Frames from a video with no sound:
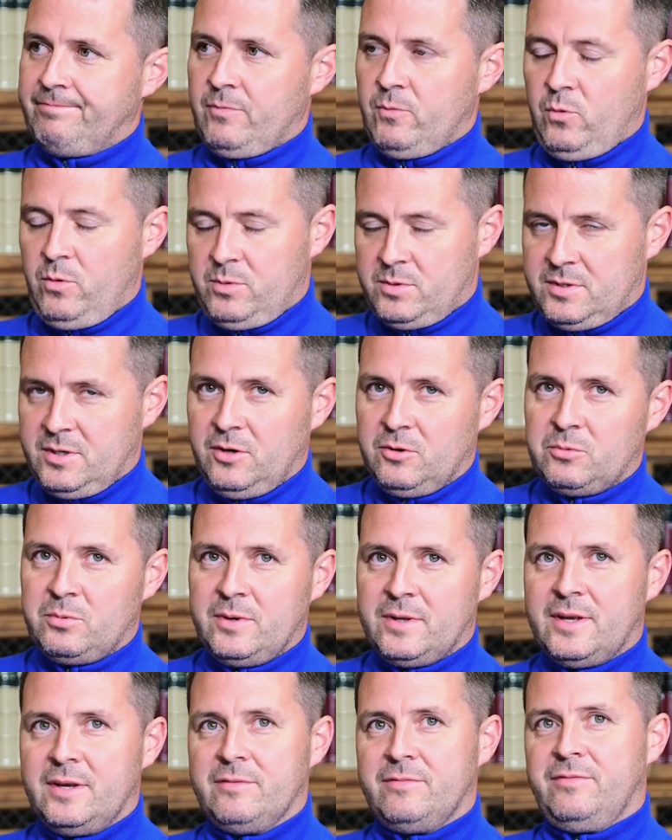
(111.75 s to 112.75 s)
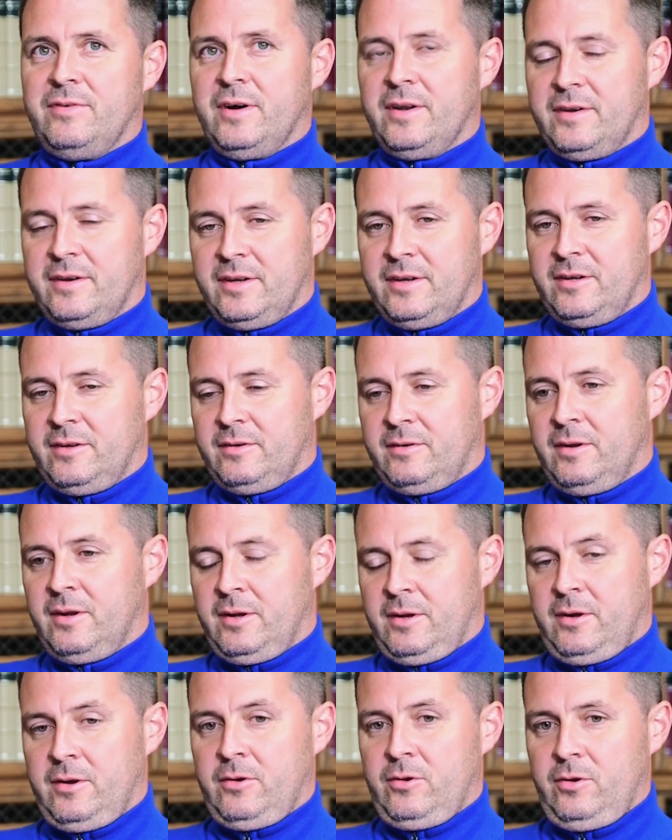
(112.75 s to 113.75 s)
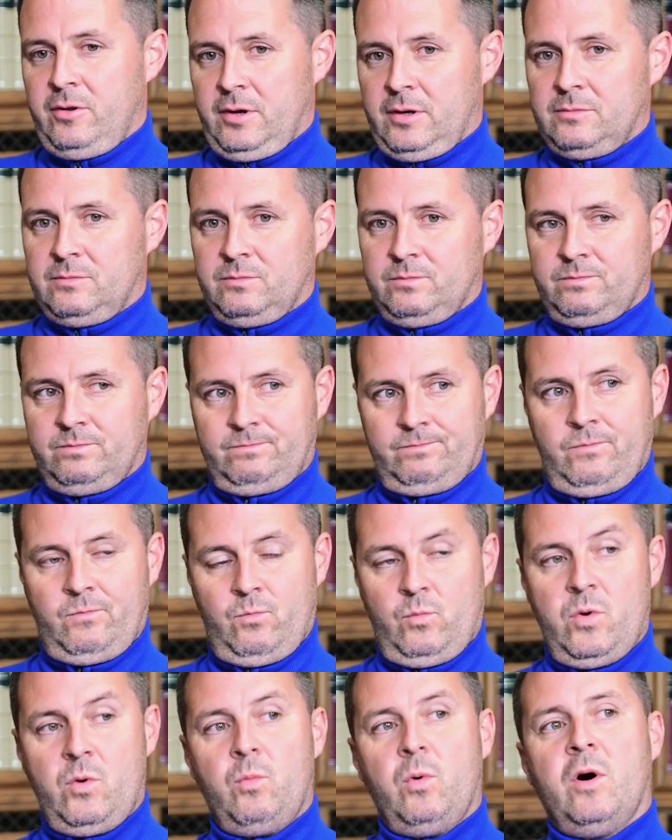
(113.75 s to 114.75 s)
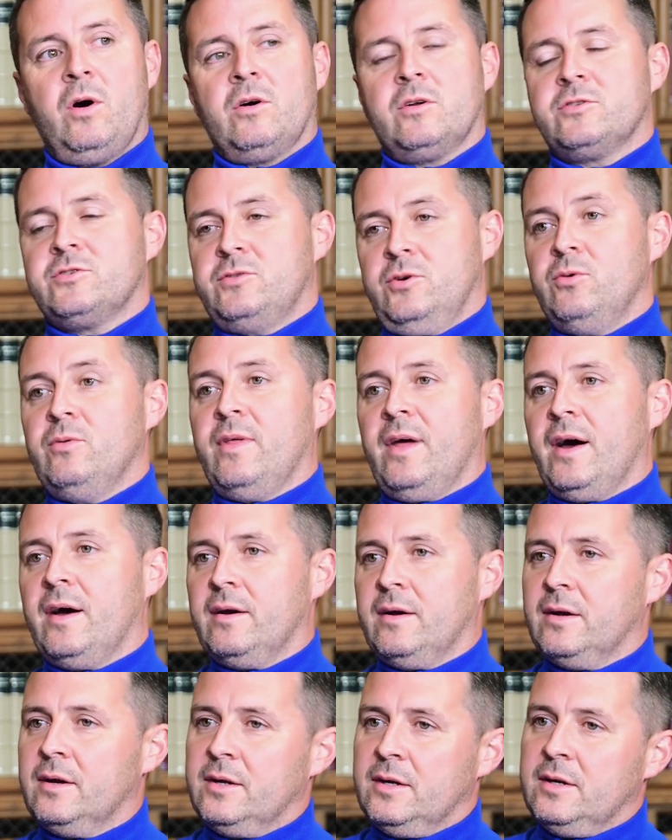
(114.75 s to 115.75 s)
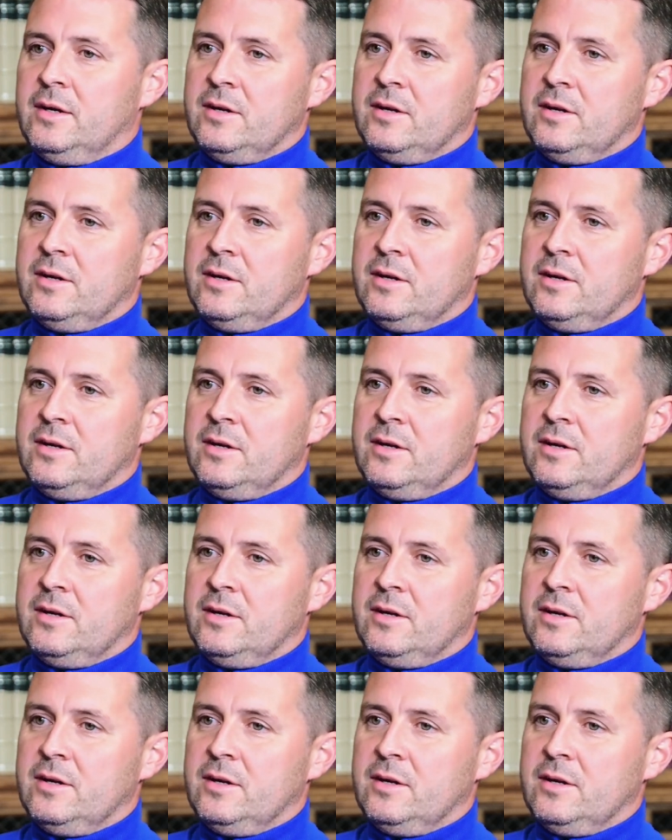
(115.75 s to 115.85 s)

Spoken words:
We were told we'd get funding, and we worked to that.